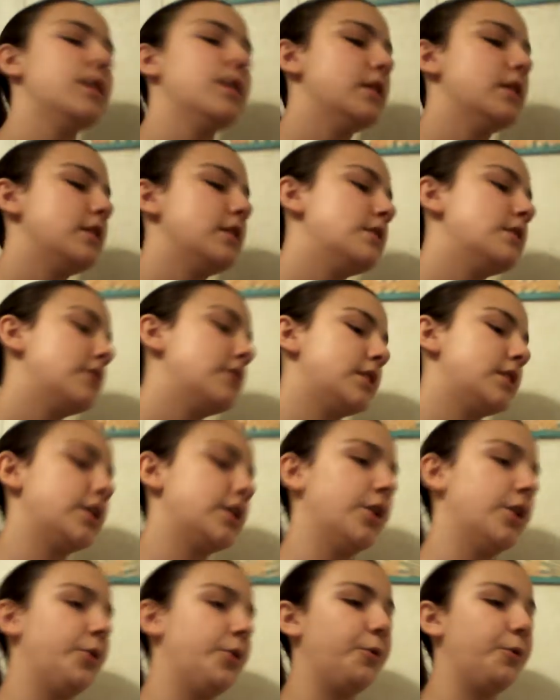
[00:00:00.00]

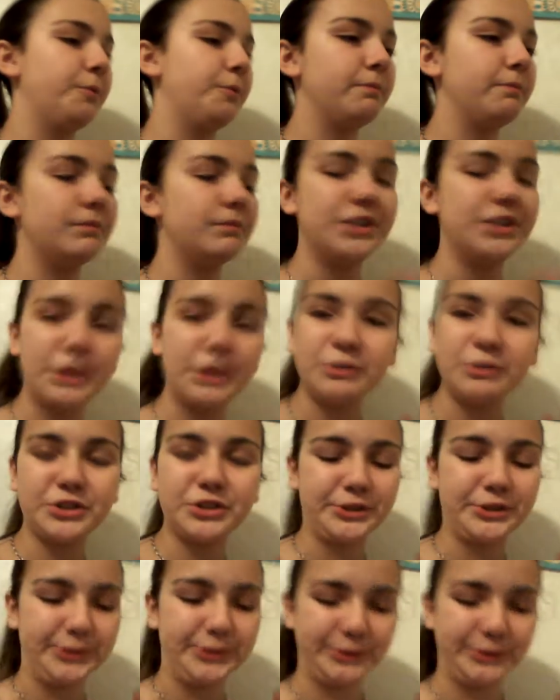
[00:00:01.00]
So
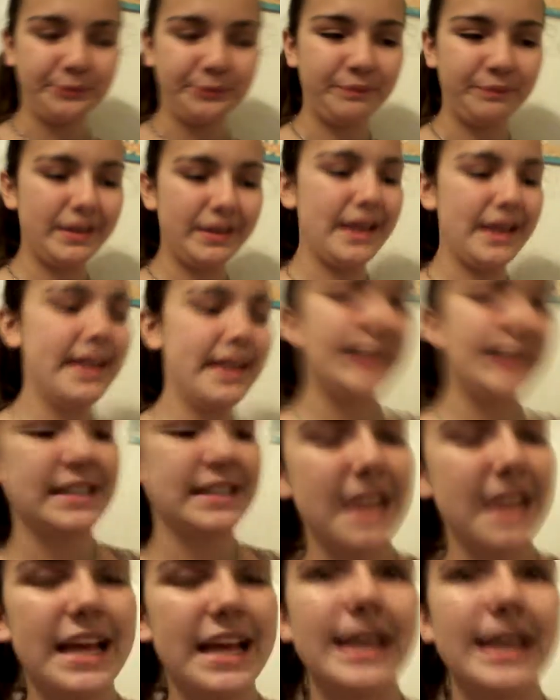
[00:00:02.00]
true. It
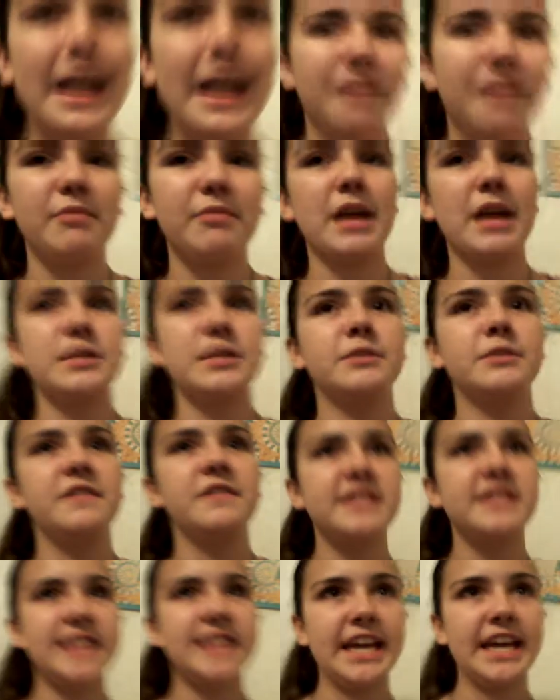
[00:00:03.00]
kind of reminds me of the
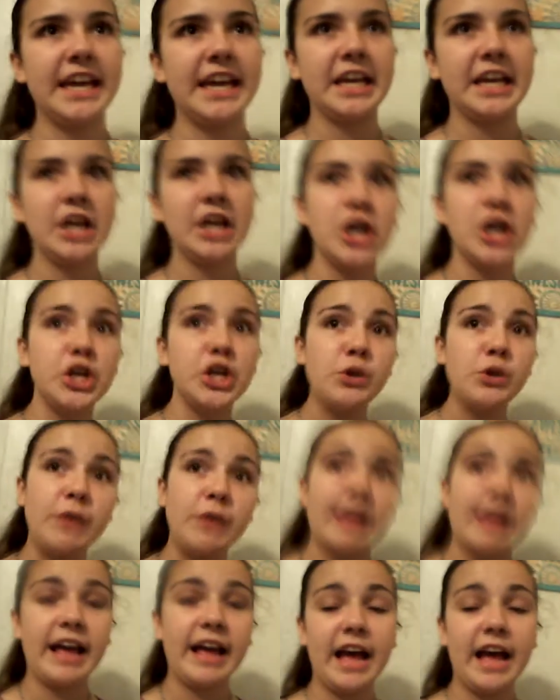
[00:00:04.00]
saying, you can't
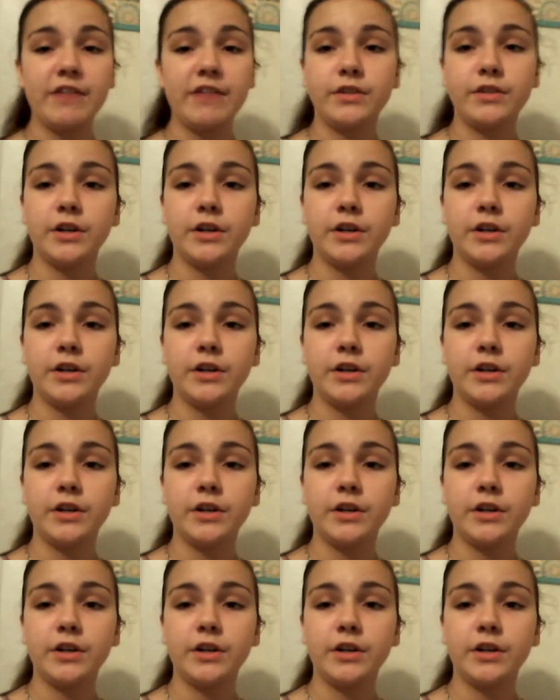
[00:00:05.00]
have a